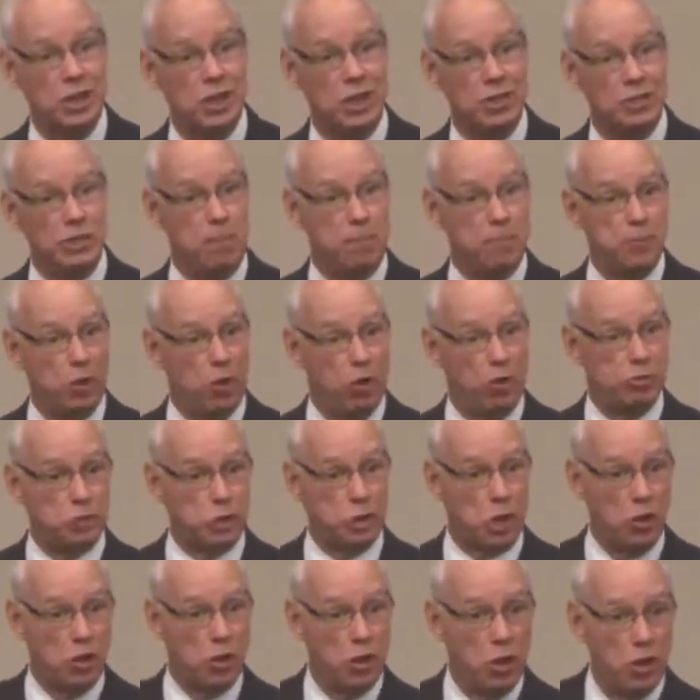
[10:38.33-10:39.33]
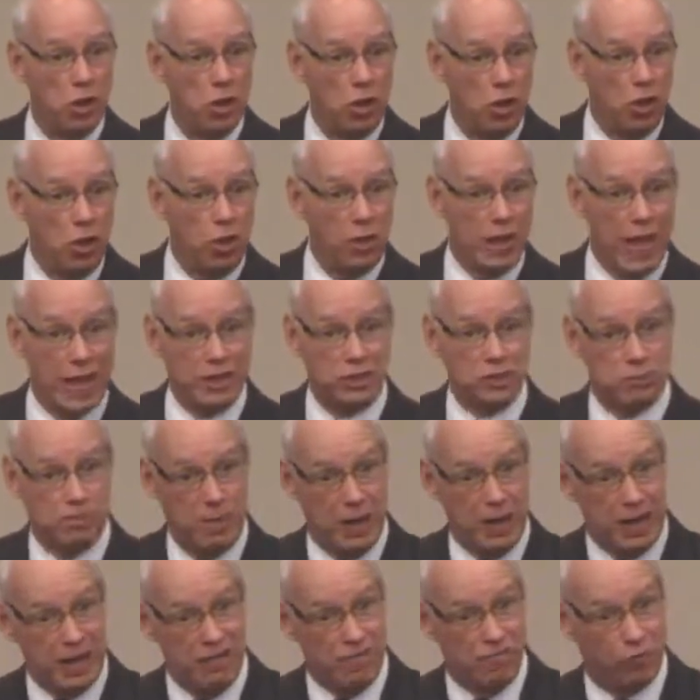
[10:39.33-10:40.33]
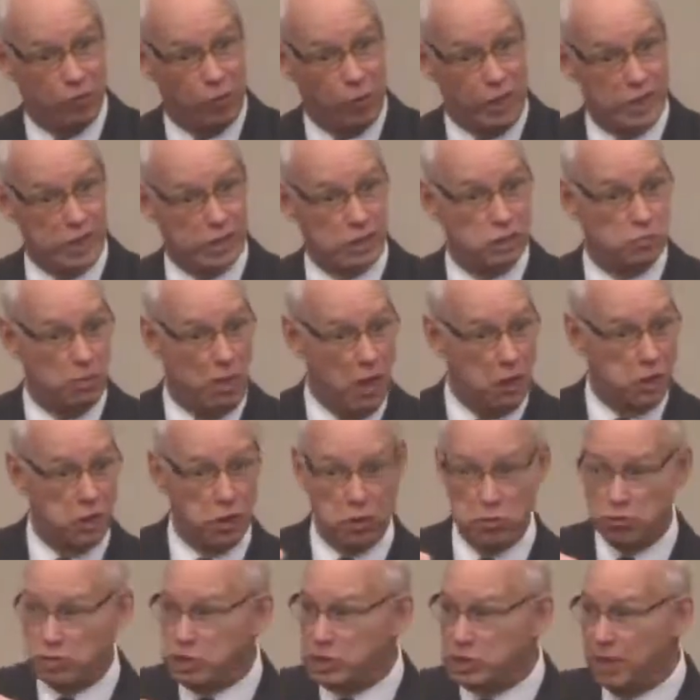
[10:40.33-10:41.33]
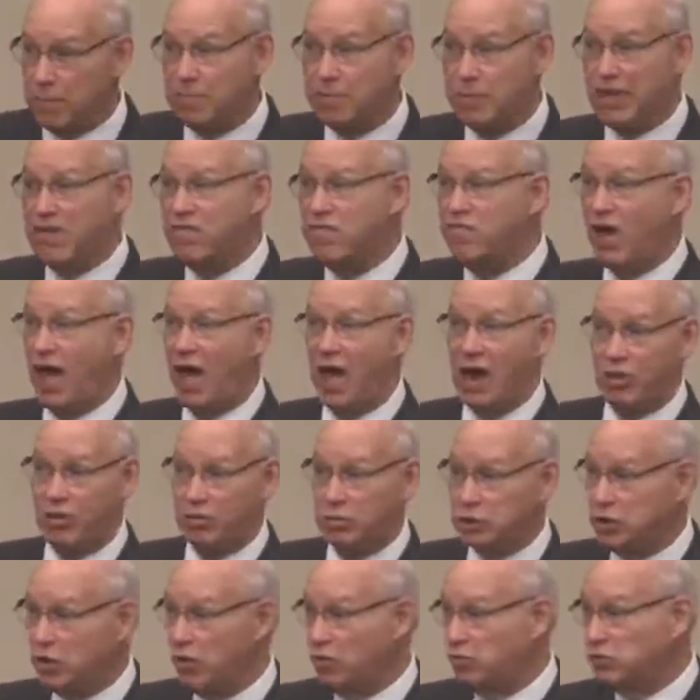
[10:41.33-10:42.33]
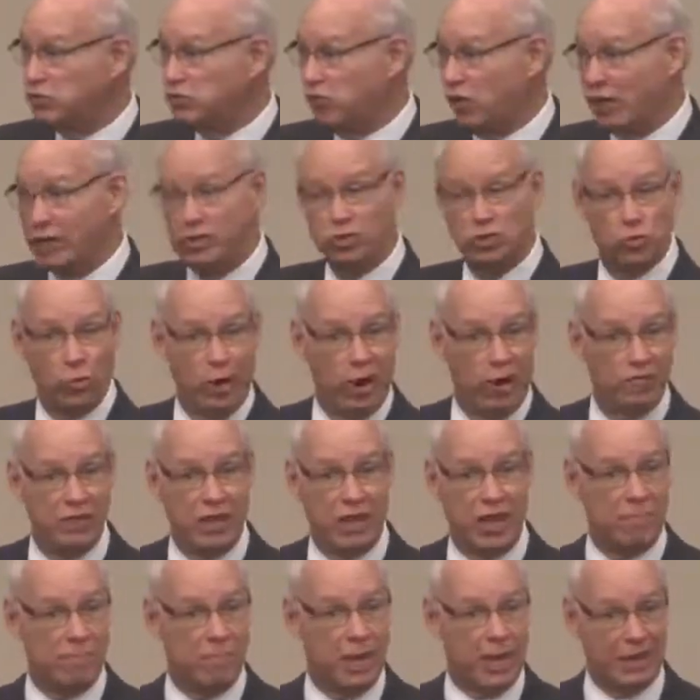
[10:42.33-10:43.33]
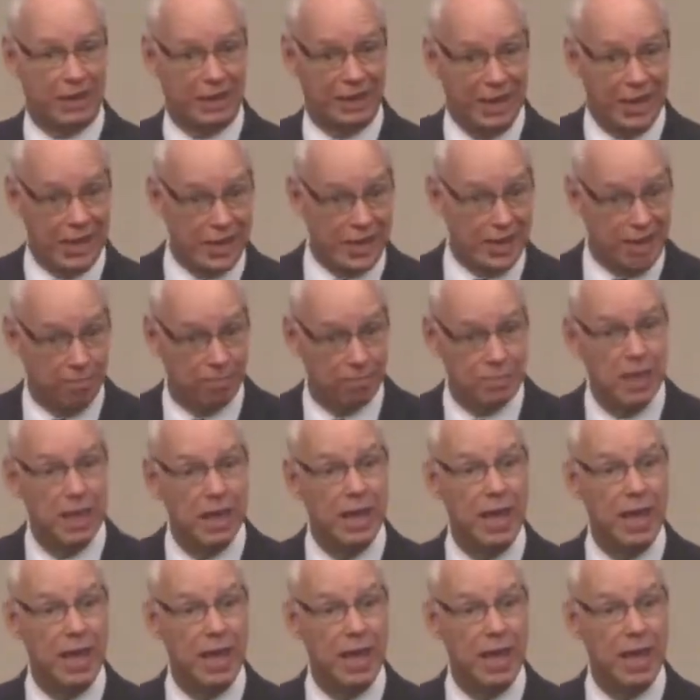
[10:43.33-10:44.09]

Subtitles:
the person who has many friends but who simply follows those friends wherever they may lead him,